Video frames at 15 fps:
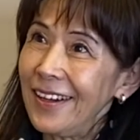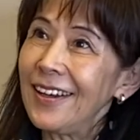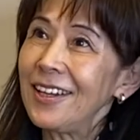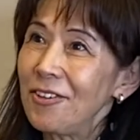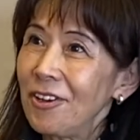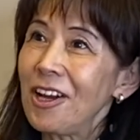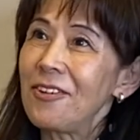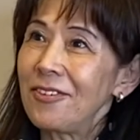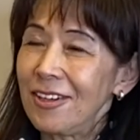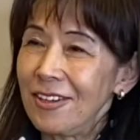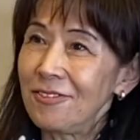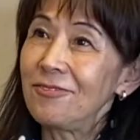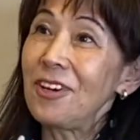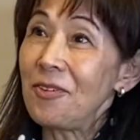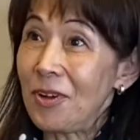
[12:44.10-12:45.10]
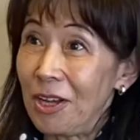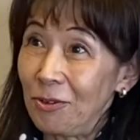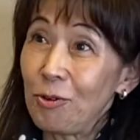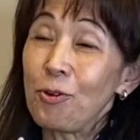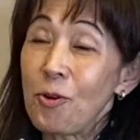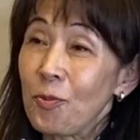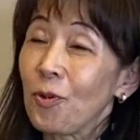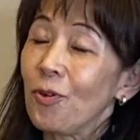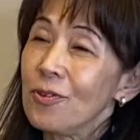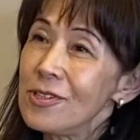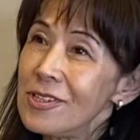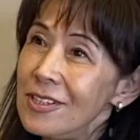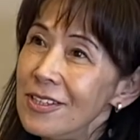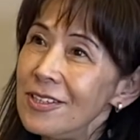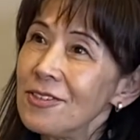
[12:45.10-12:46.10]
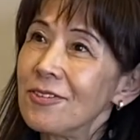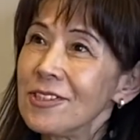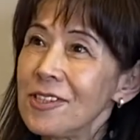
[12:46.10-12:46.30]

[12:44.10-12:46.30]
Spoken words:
and you have a home concert. Or